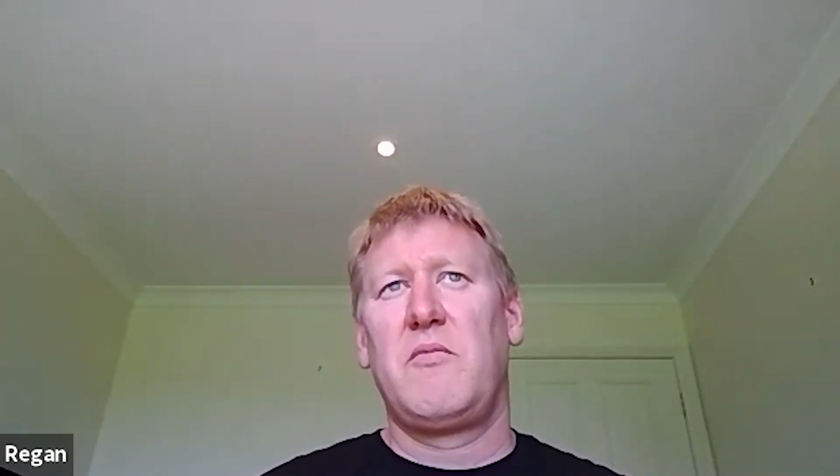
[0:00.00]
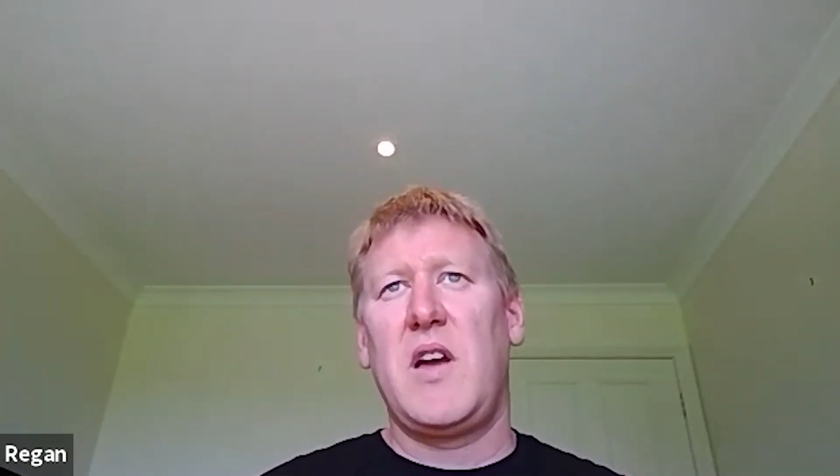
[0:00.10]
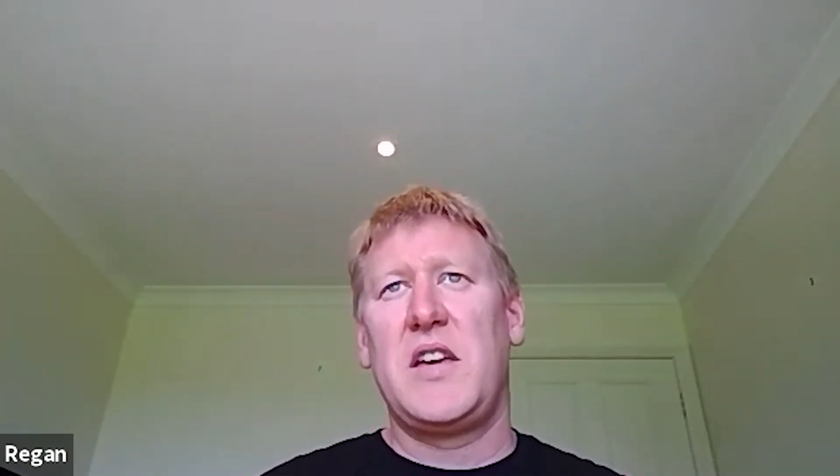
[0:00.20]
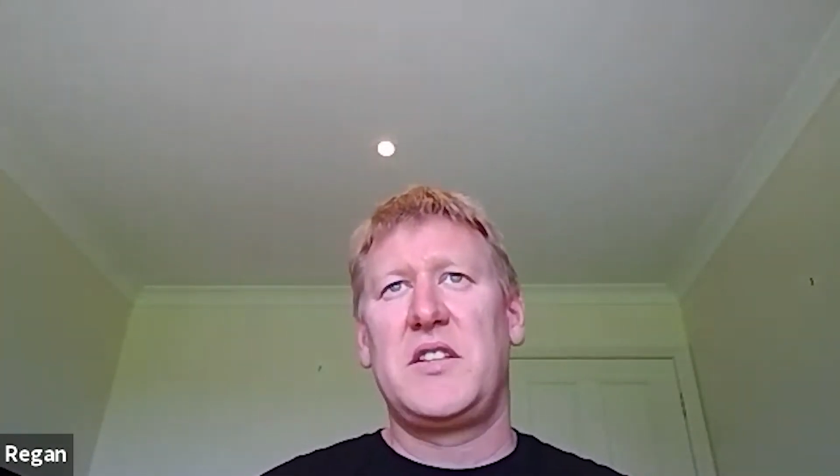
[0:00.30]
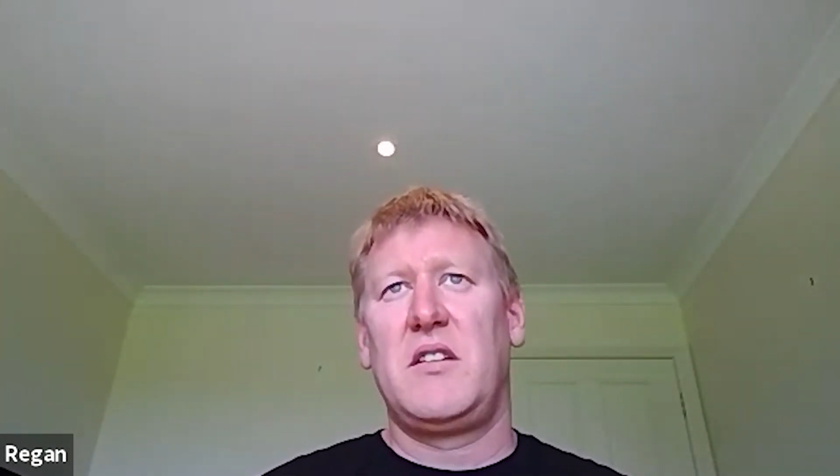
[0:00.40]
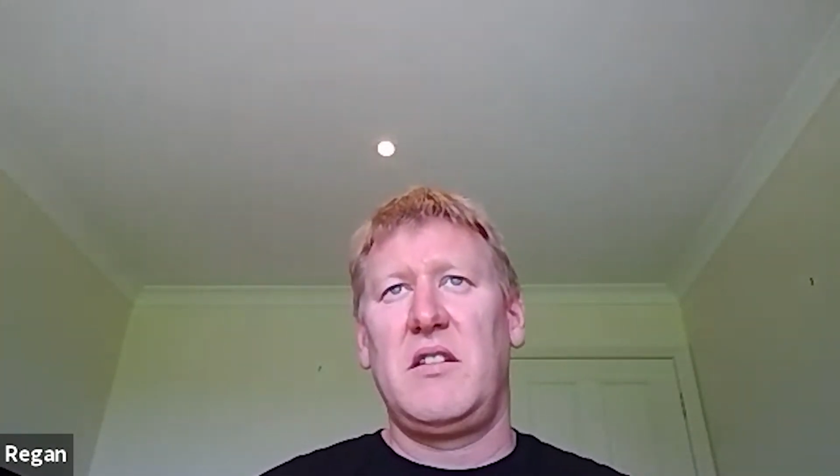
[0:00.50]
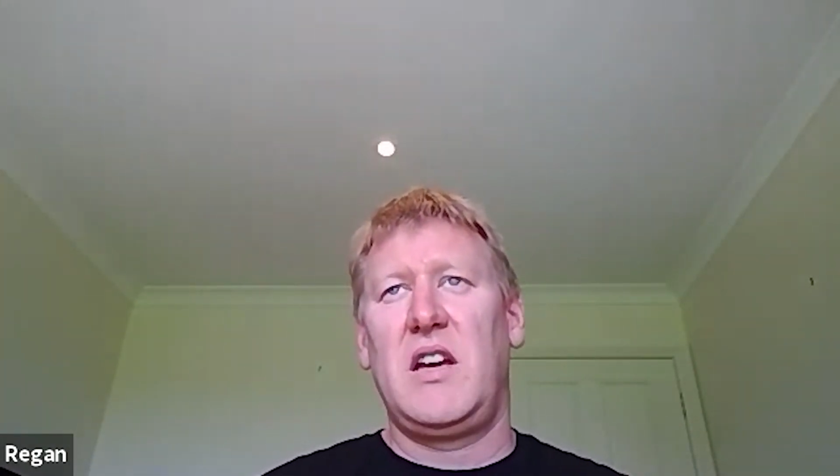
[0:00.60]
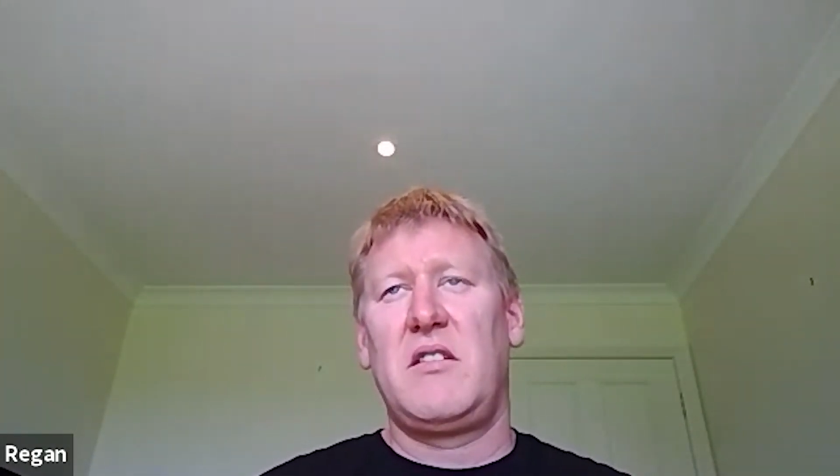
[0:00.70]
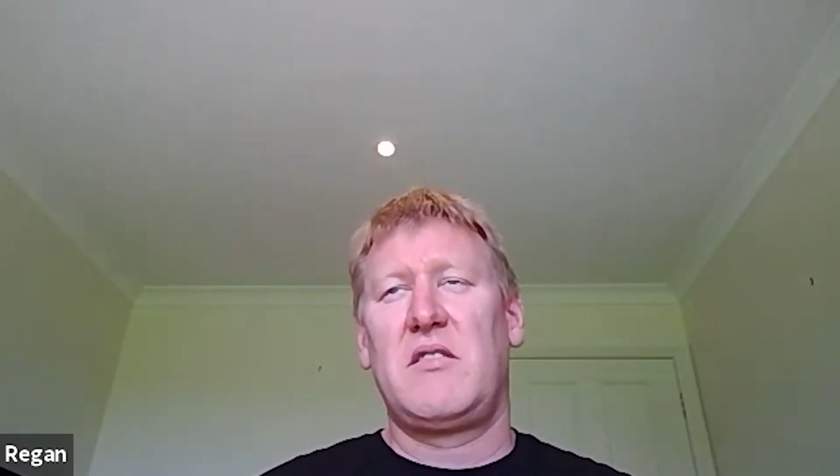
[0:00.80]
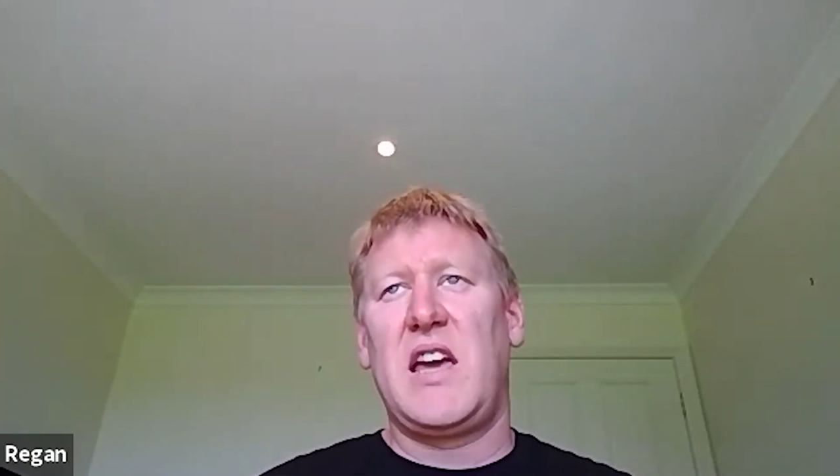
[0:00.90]
as a,
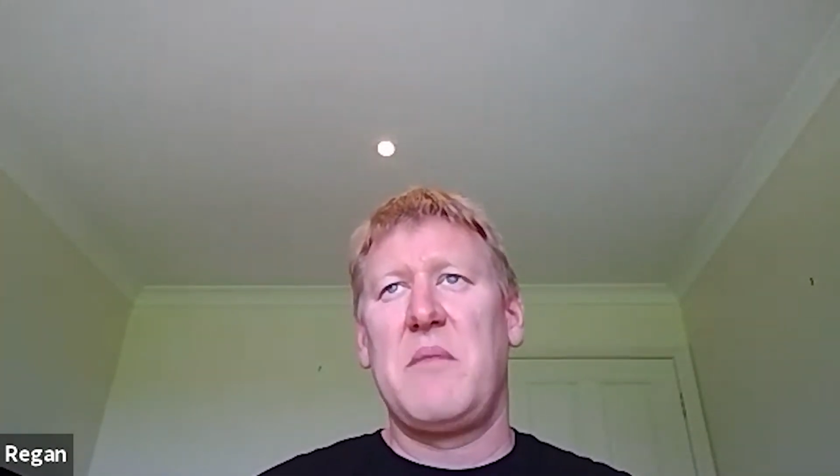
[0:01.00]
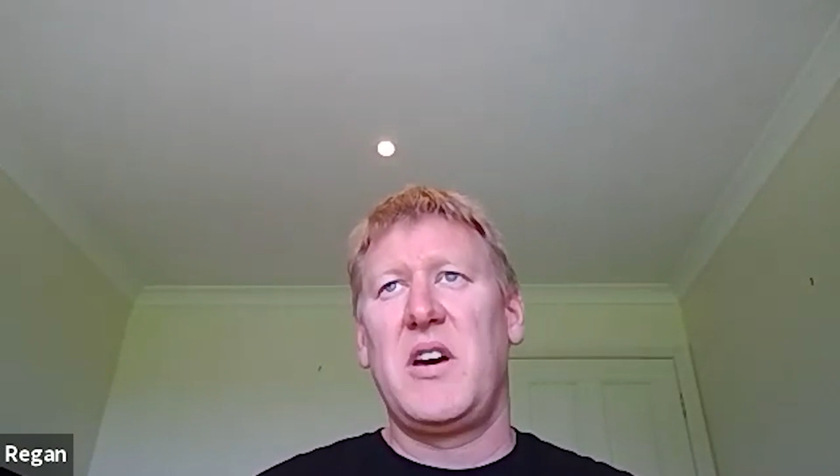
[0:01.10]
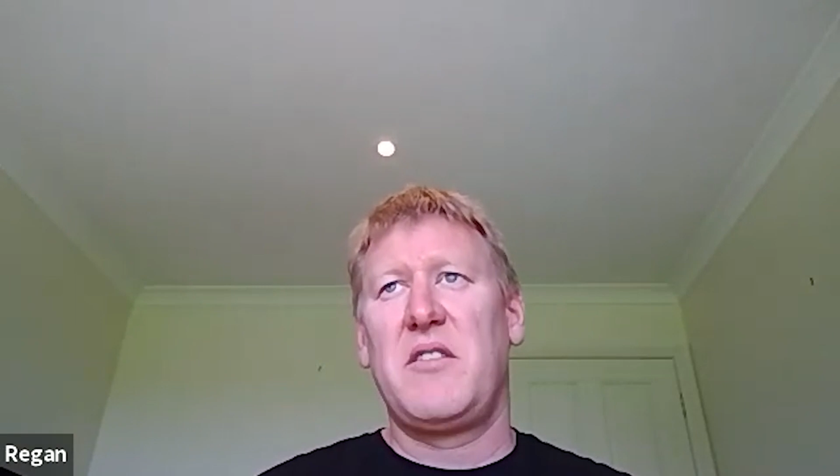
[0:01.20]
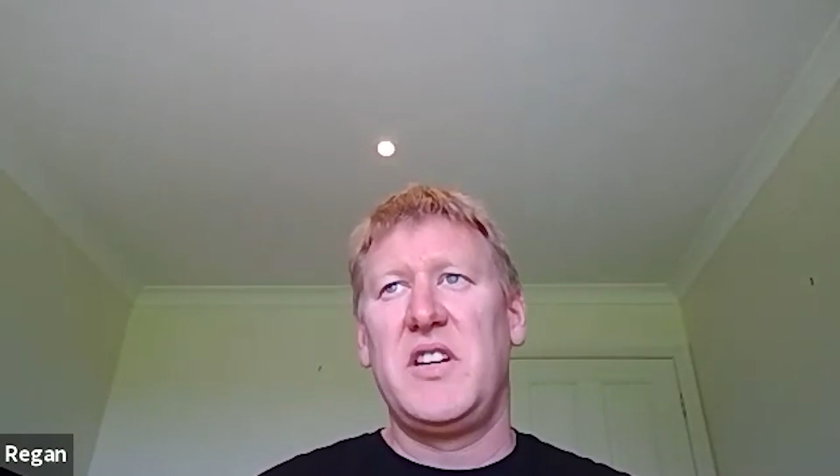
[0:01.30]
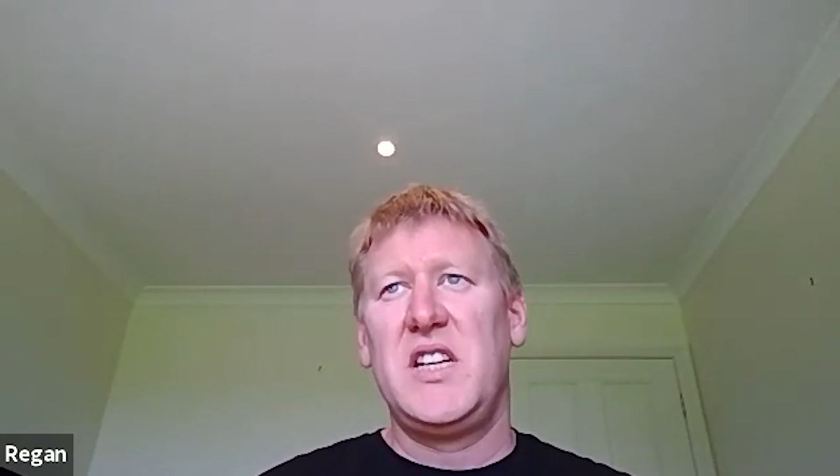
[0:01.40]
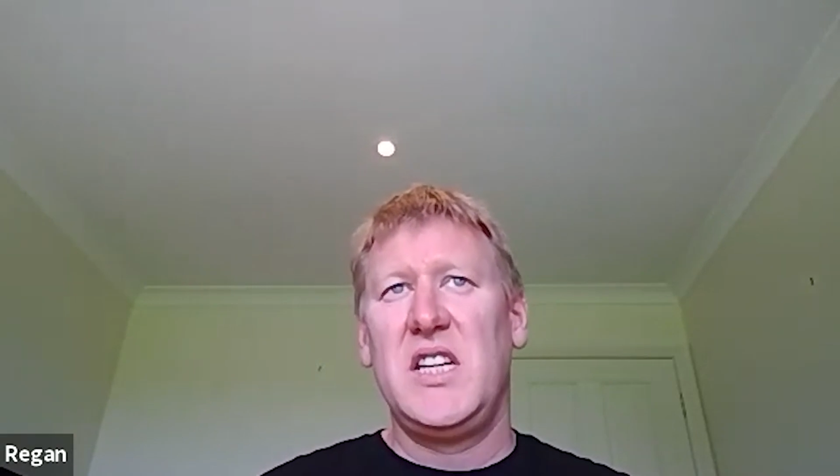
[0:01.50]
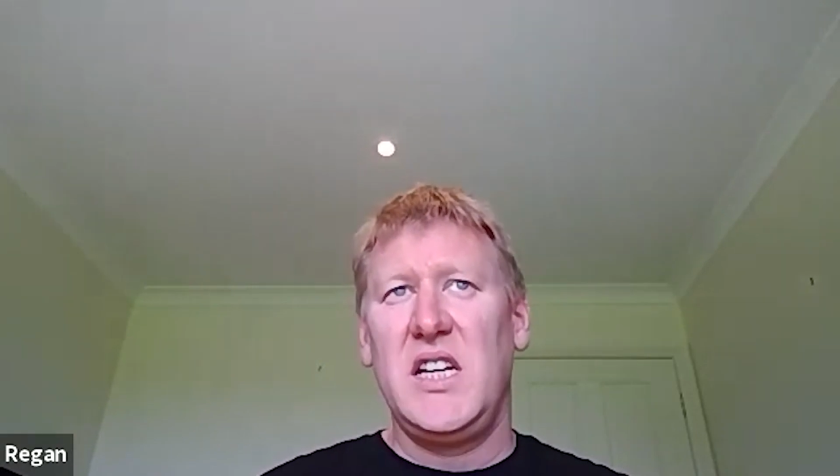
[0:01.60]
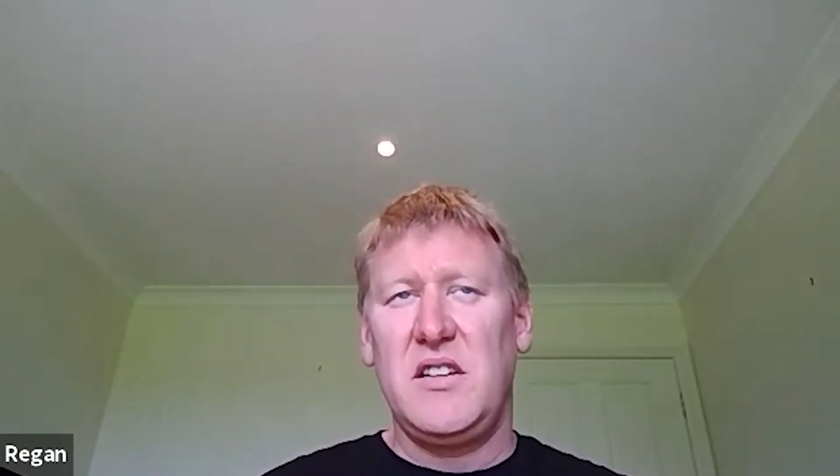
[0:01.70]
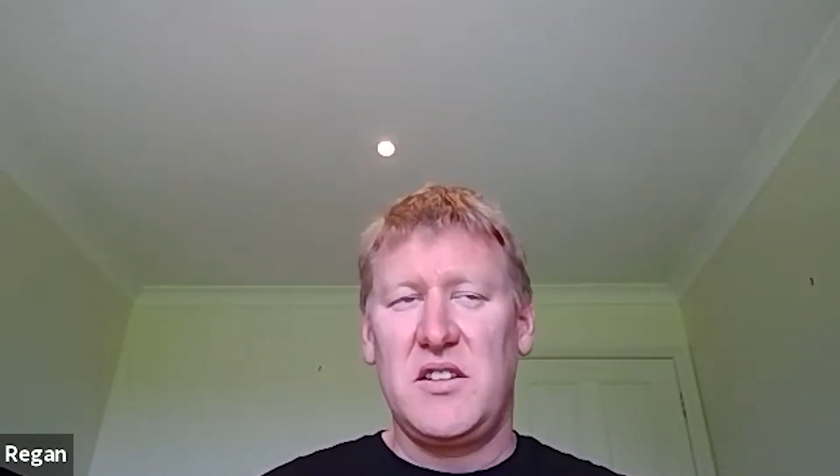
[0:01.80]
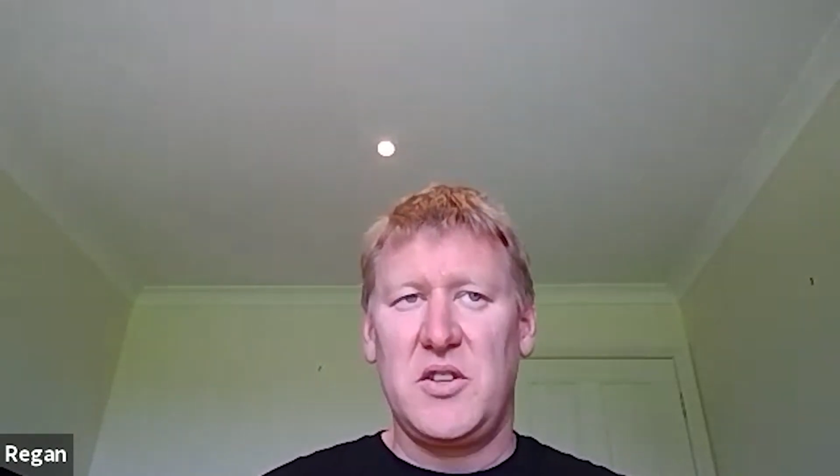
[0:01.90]
it came out of a need